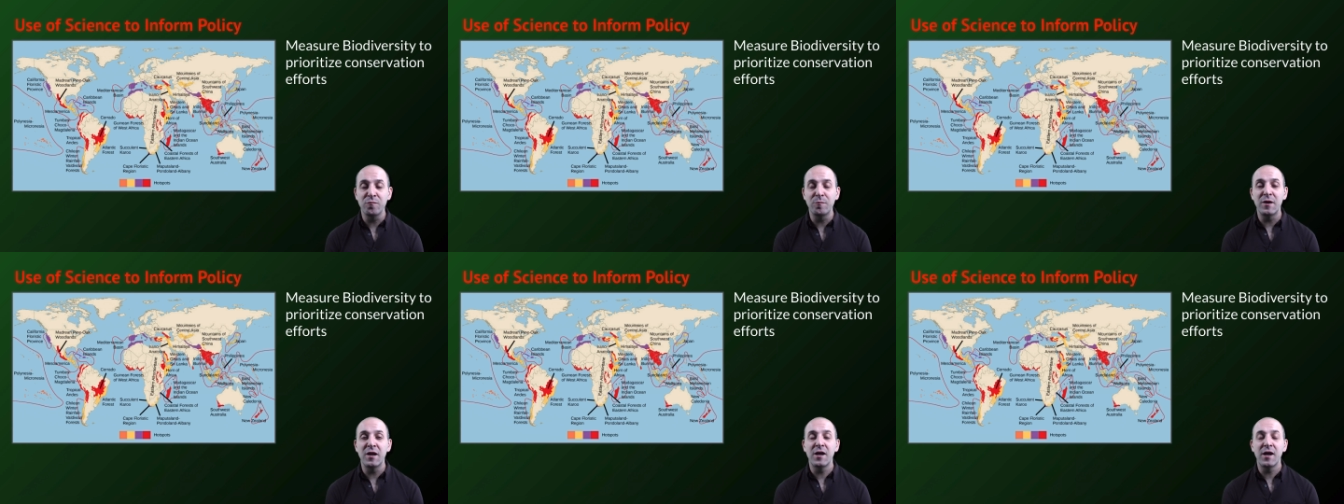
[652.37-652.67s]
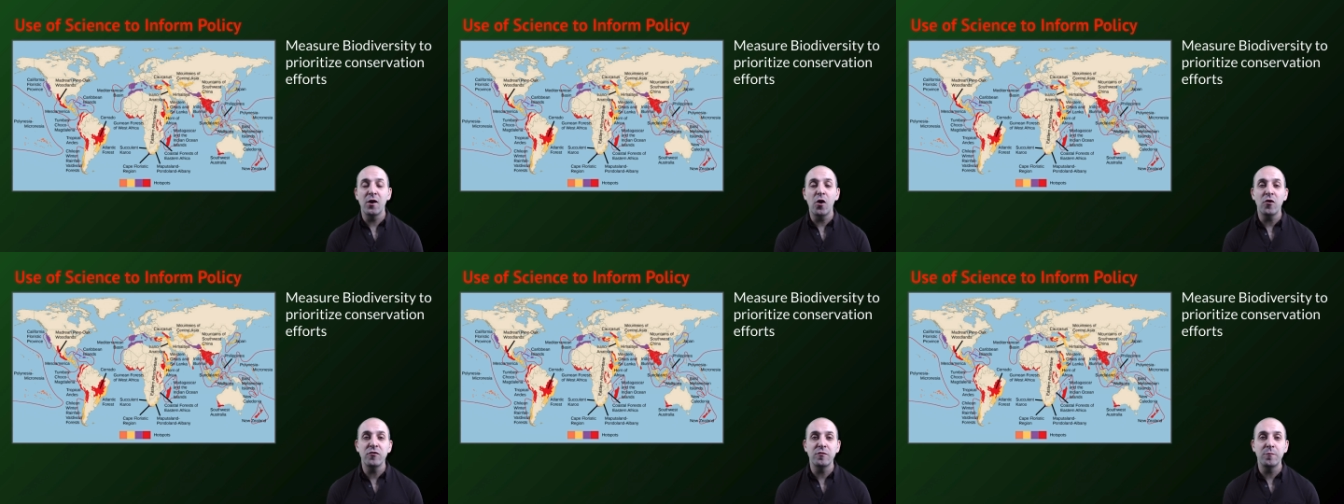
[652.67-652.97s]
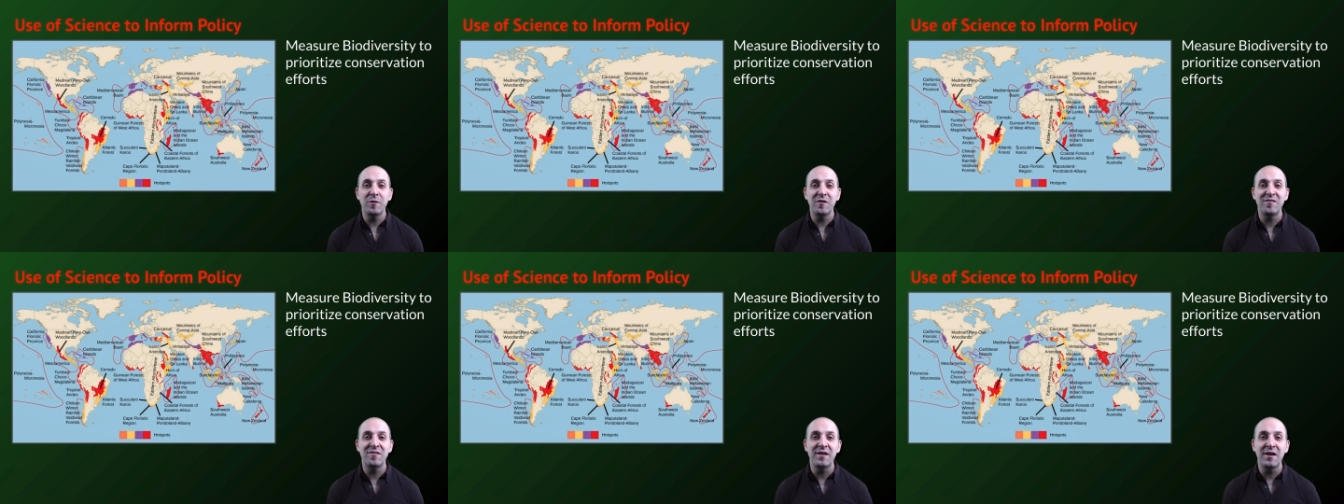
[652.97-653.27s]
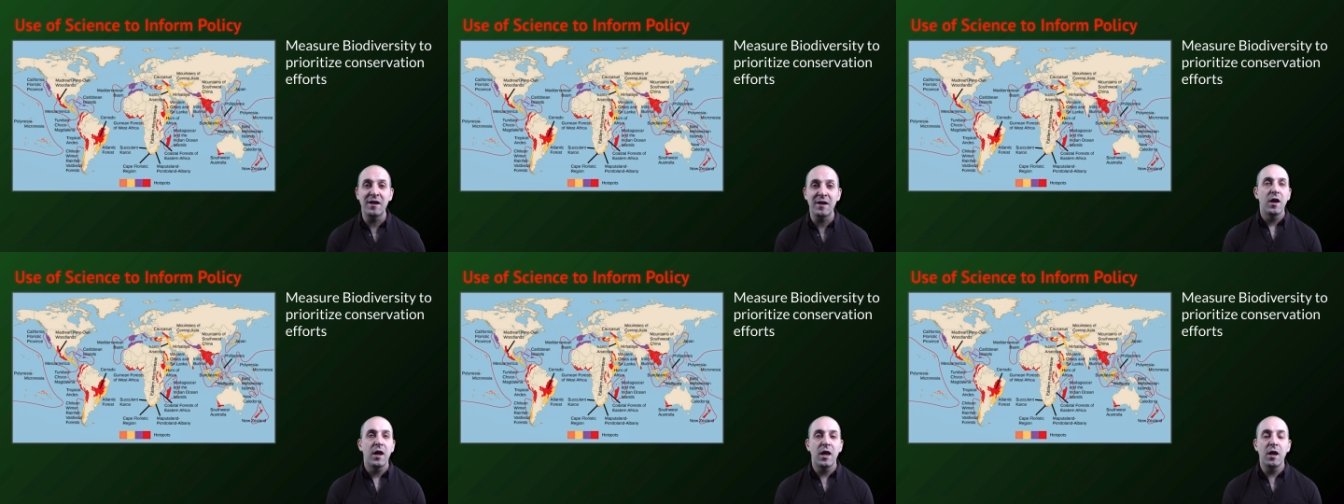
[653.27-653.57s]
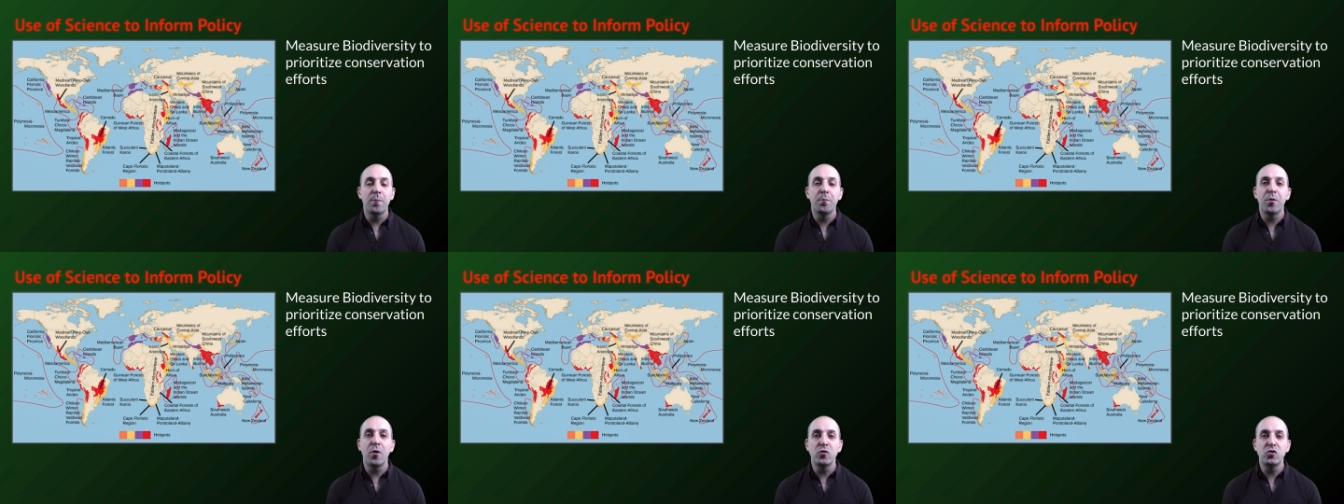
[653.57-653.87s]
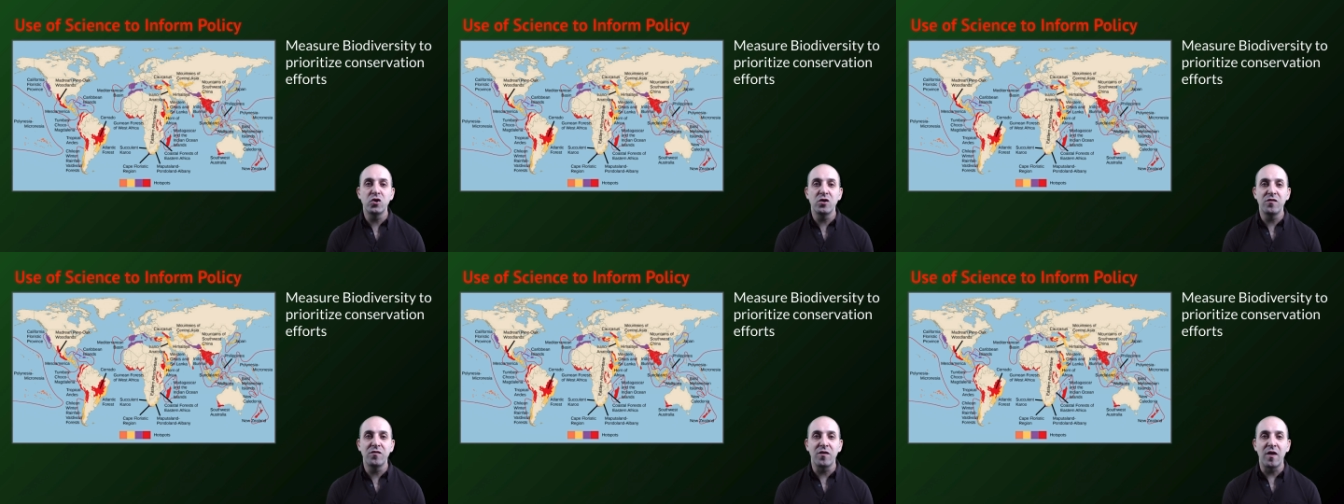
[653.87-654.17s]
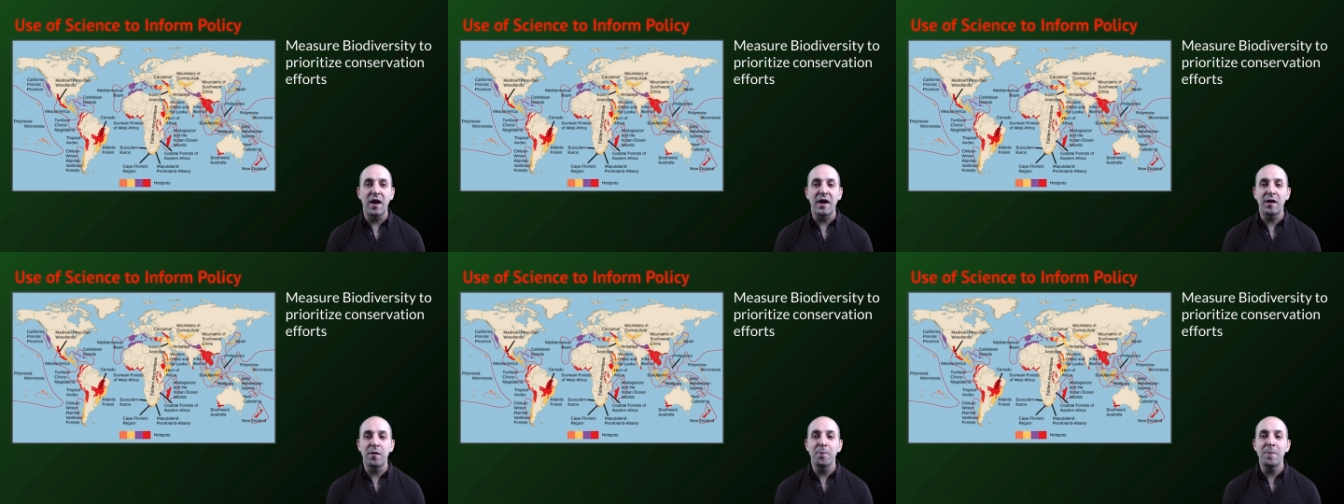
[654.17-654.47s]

but it can also be seen in approaches like